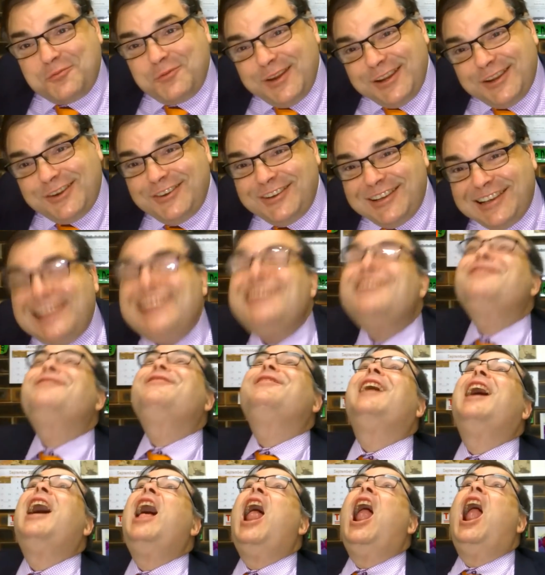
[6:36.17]
we could
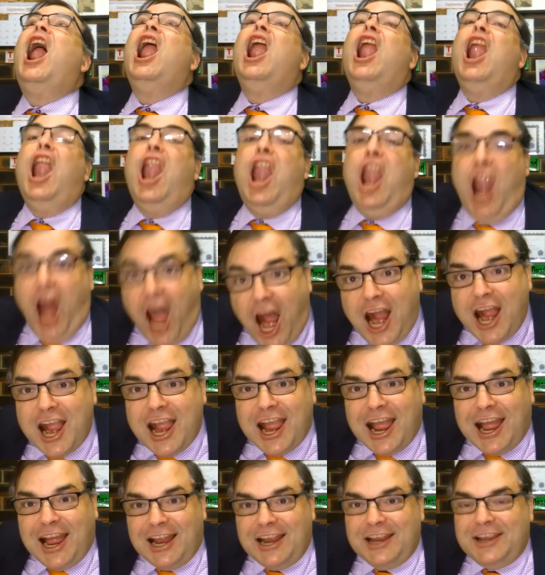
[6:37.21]
live
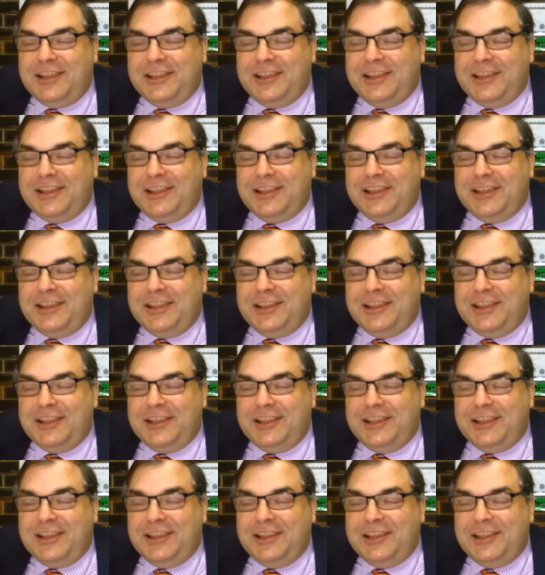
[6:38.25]
longer.